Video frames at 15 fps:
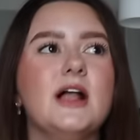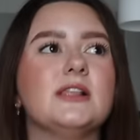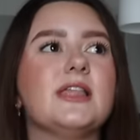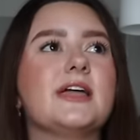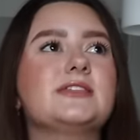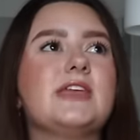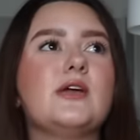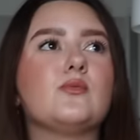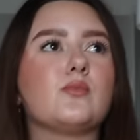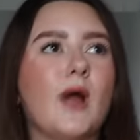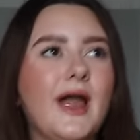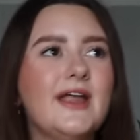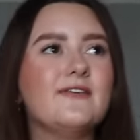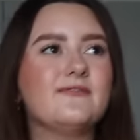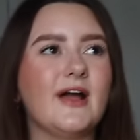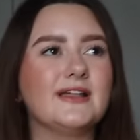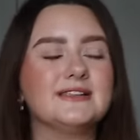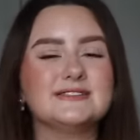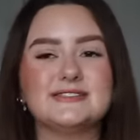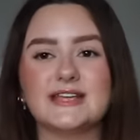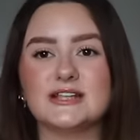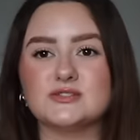Like, they write
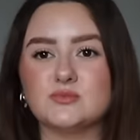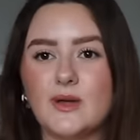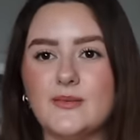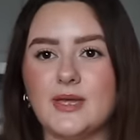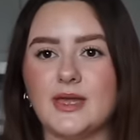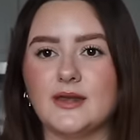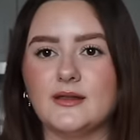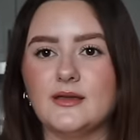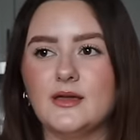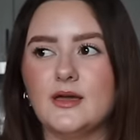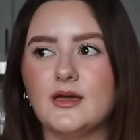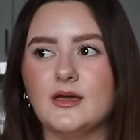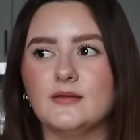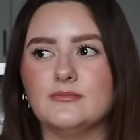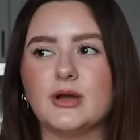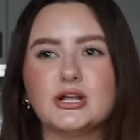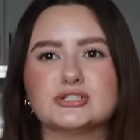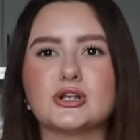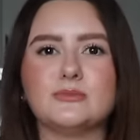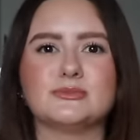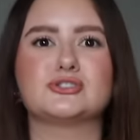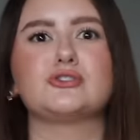violence against women because
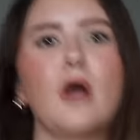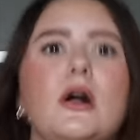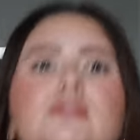they're misogynists!